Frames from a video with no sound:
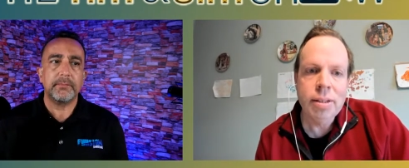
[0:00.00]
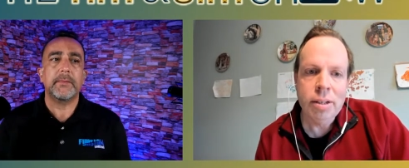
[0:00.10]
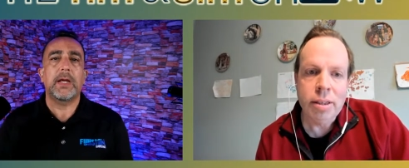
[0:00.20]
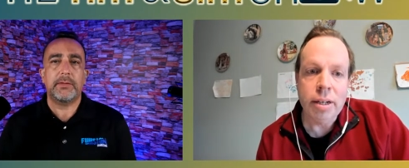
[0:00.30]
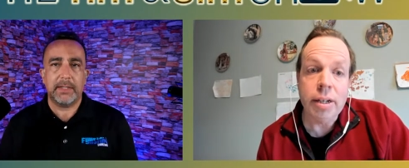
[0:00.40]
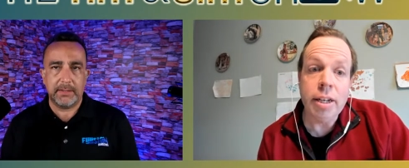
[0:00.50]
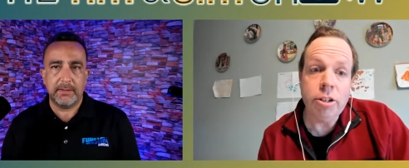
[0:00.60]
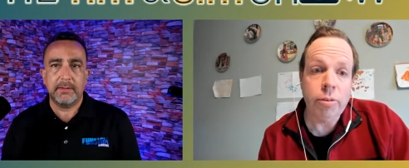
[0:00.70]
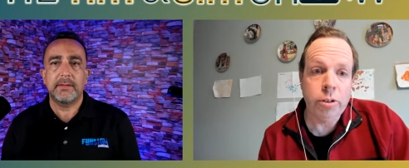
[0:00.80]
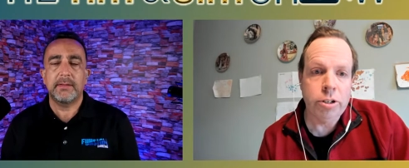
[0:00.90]
Speaker 1: Okay. The
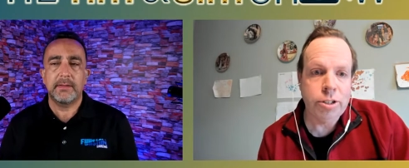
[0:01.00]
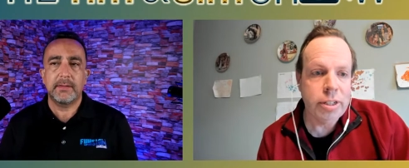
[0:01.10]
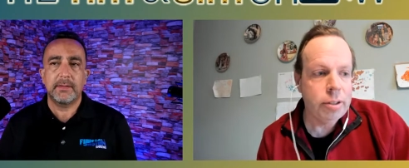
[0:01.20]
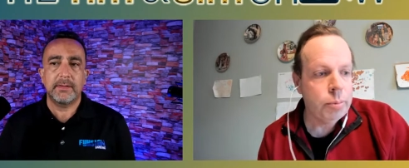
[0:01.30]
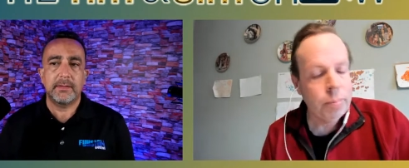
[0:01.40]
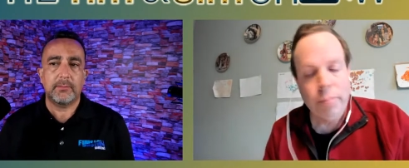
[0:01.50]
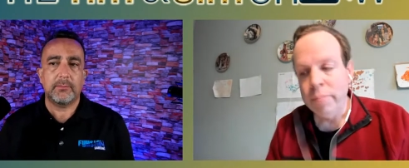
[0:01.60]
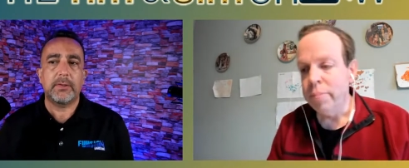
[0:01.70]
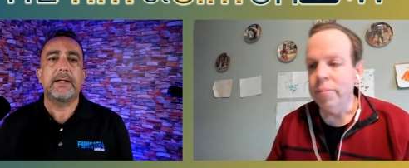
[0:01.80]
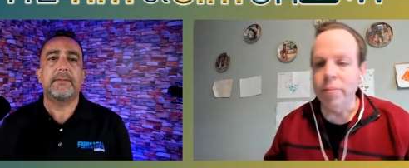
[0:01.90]
Kindle version.
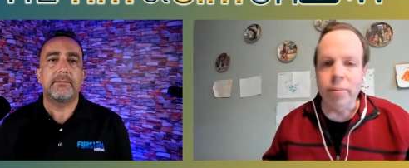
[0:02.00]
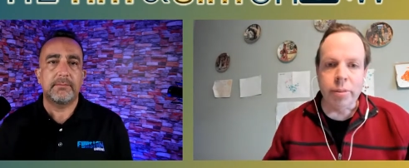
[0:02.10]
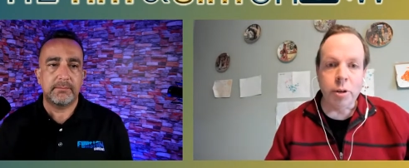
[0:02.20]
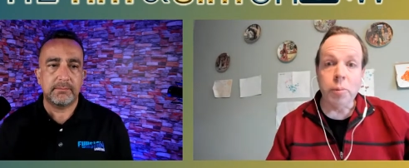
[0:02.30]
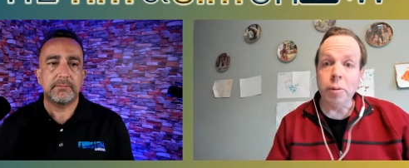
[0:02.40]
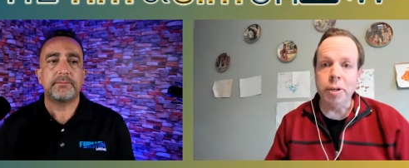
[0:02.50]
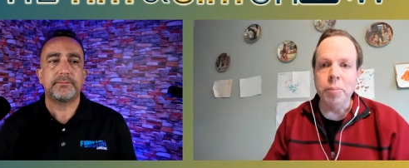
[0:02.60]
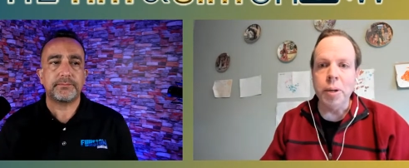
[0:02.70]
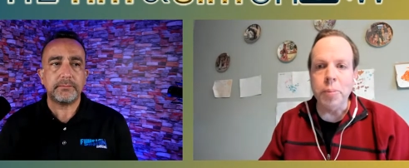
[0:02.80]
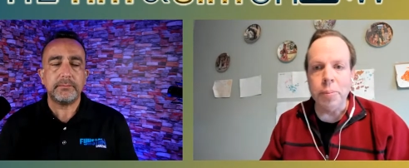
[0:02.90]
Right. There will be
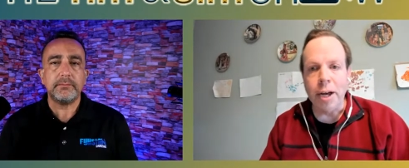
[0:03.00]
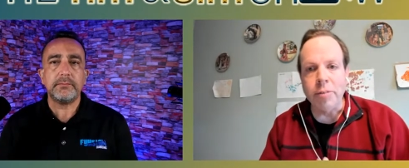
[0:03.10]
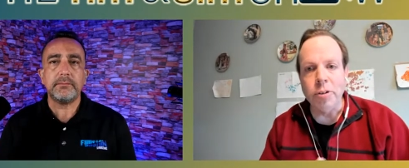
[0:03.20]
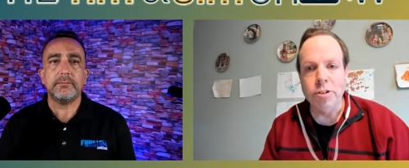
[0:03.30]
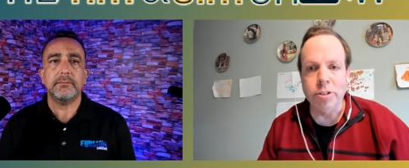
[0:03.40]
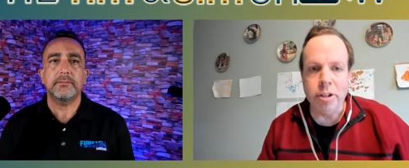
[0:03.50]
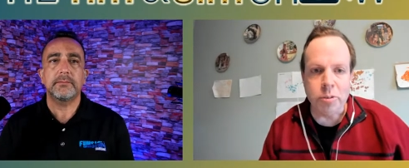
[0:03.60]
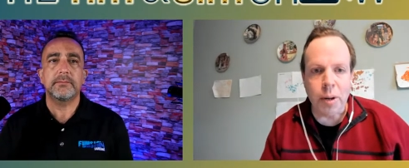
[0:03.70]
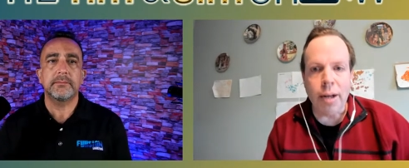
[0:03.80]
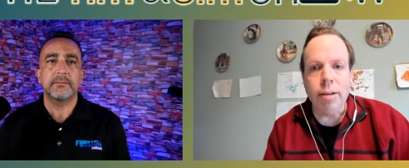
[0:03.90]
a paperback version
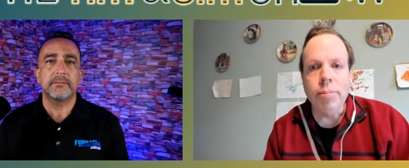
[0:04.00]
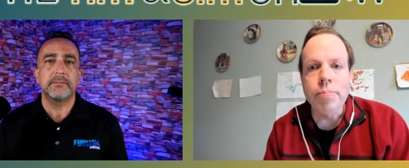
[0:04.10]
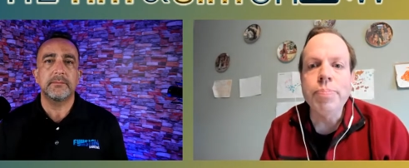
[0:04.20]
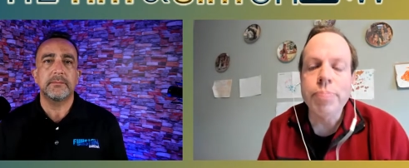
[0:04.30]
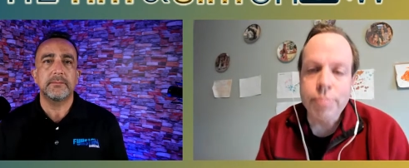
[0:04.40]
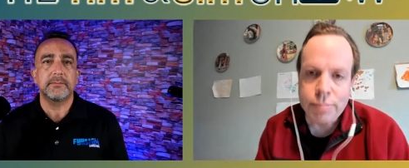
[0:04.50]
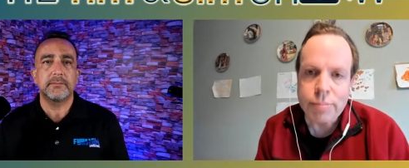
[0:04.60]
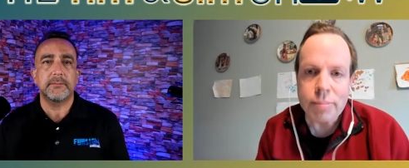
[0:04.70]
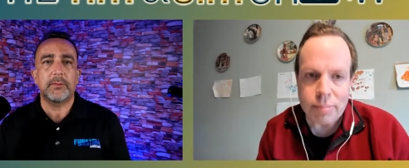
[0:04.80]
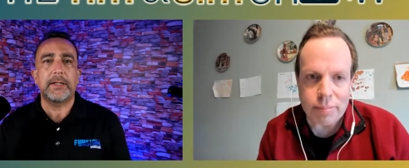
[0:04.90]
as well.
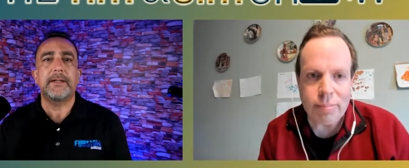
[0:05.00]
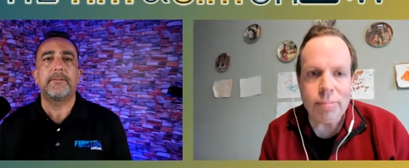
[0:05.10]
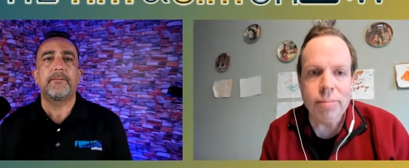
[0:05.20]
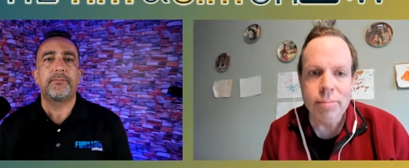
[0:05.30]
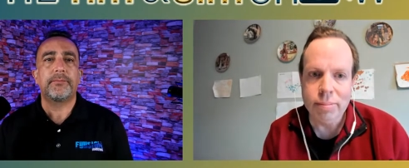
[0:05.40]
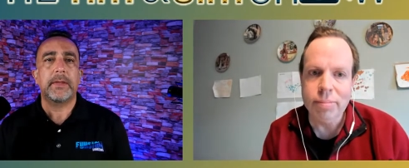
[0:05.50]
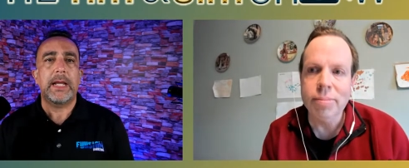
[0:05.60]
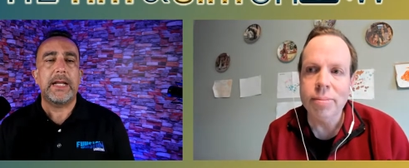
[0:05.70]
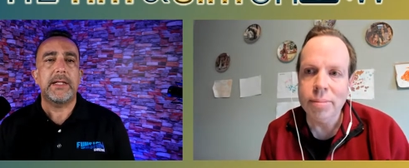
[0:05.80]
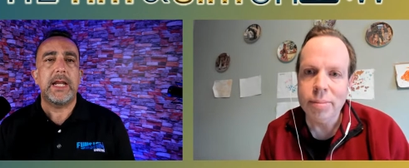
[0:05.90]
Speaker 2: Right.
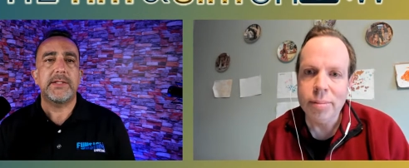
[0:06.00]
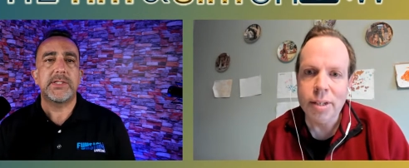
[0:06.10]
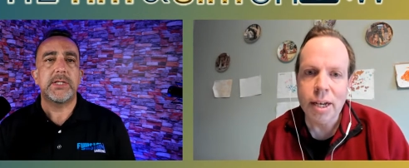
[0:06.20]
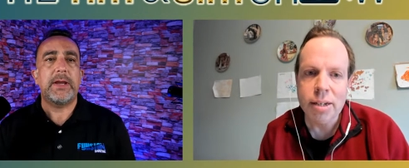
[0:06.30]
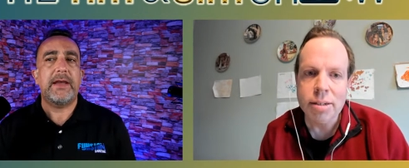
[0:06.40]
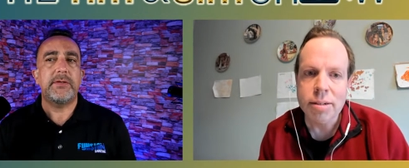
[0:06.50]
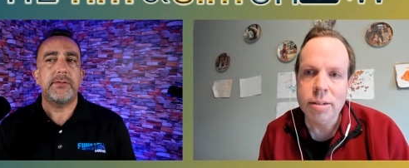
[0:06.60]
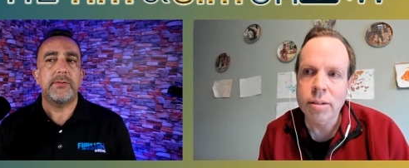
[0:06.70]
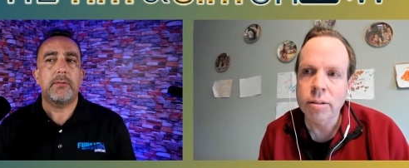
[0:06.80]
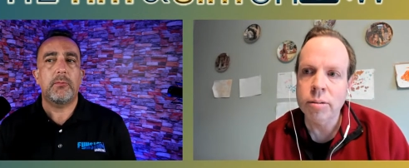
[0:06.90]
And and so have
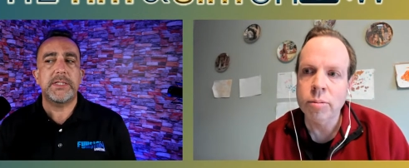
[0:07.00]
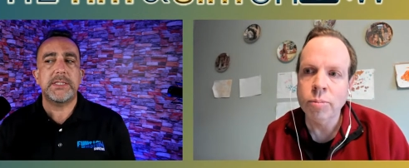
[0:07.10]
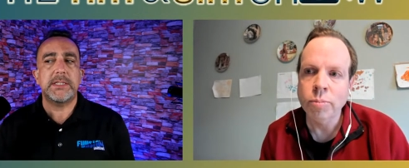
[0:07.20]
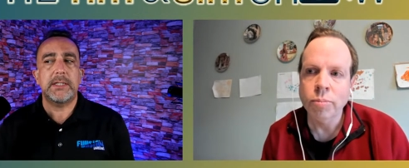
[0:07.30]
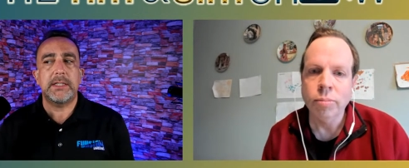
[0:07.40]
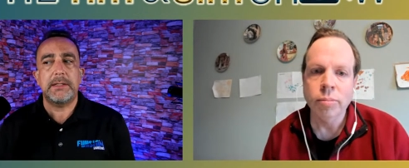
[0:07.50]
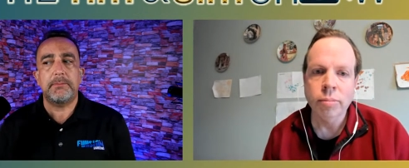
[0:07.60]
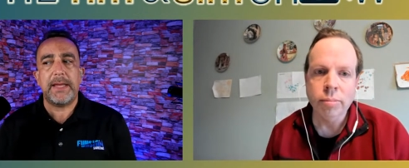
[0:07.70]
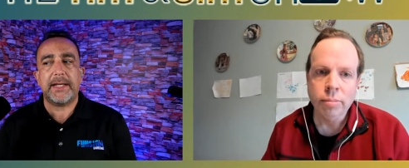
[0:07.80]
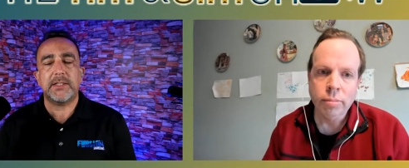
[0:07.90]
you what's the
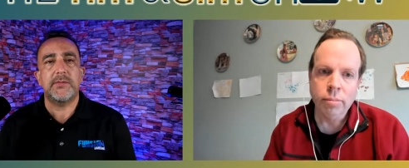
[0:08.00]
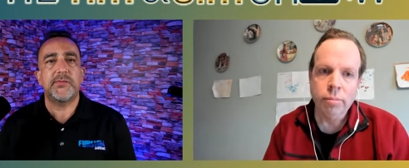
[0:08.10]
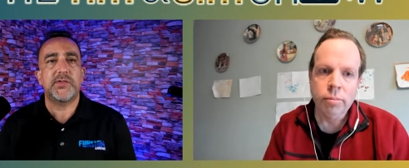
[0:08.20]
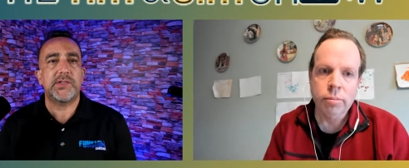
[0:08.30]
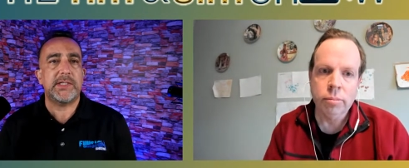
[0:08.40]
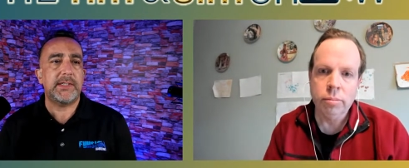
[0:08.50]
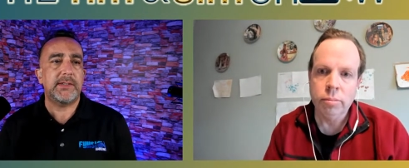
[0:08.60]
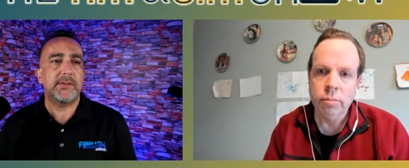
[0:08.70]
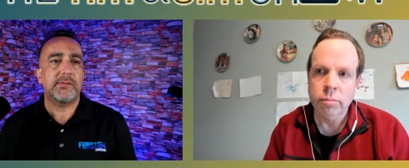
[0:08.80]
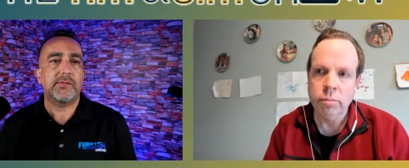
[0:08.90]
impact you've
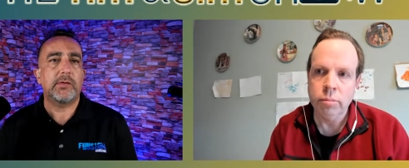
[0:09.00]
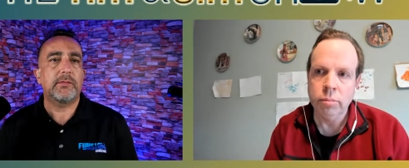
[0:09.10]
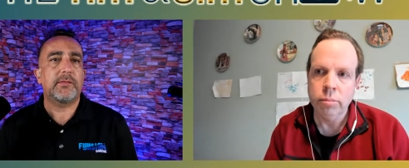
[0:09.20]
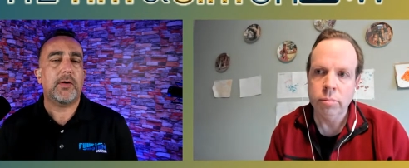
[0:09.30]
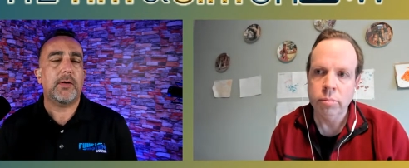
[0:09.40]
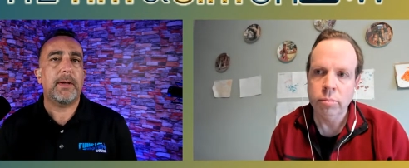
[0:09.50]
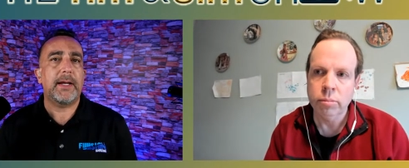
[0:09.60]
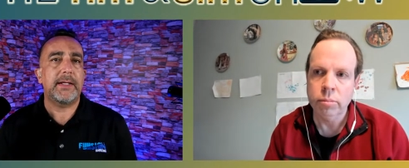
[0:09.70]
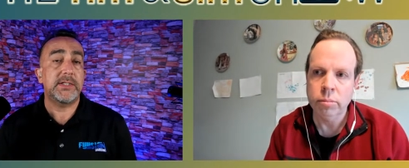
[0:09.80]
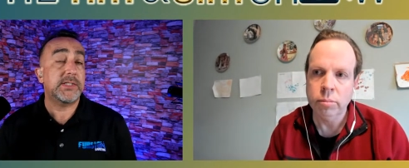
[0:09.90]
seen so far
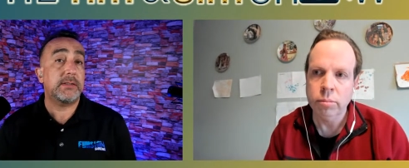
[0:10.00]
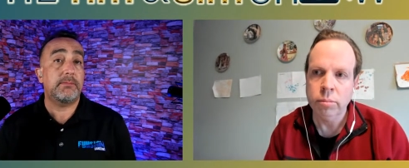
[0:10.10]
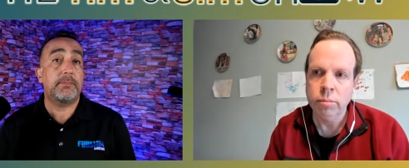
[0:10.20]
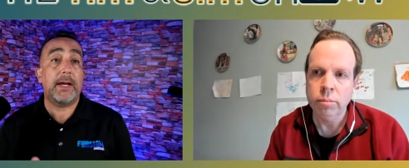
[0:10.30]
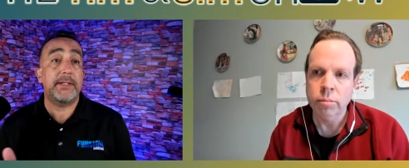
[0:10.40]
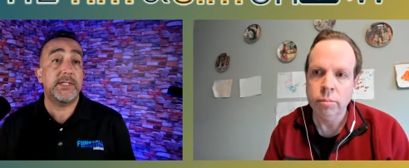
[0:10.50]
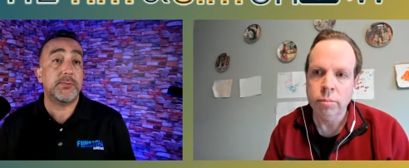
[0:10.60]
by just by just